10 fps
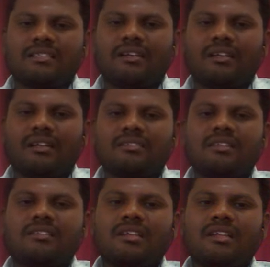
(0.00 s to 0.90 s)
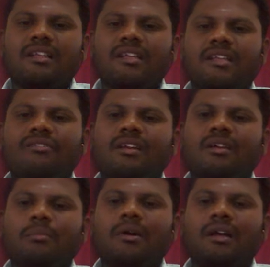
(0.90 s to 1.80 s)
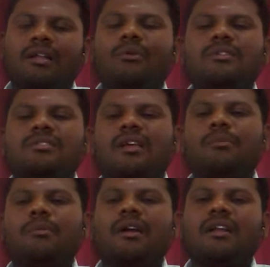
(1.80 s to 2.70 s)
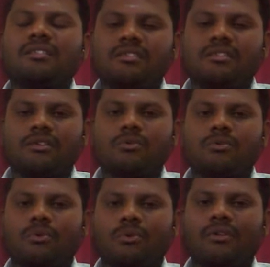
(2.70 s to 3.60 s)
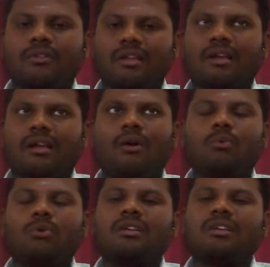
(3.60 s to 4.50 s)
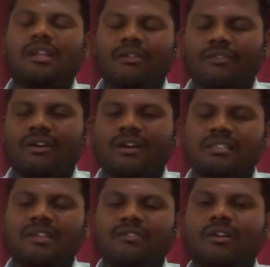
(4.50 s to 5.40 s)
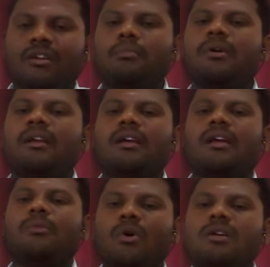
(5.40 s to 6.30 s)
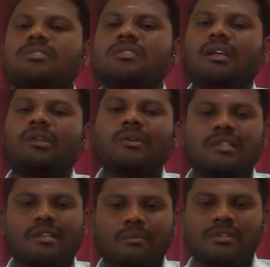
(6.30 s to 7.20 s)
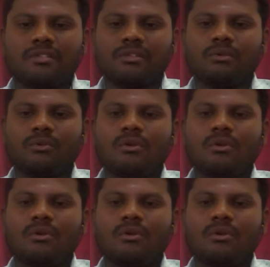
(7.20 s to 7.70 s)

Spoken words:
It results in an even number. Otherwise, it can be made as zero. So the output given as a even number. It can be works. Otherwise, it can be zero.